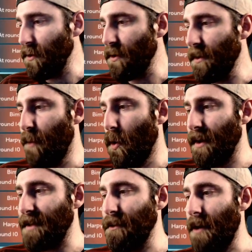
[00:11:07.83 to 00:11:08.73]
have a look at the board.
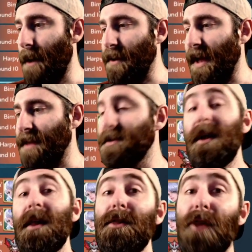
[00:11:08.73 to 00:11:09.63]
Let's see what we're up against.
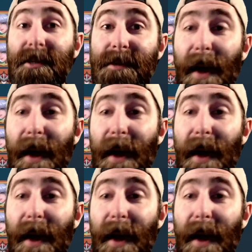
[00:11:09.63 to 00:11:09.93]
Lots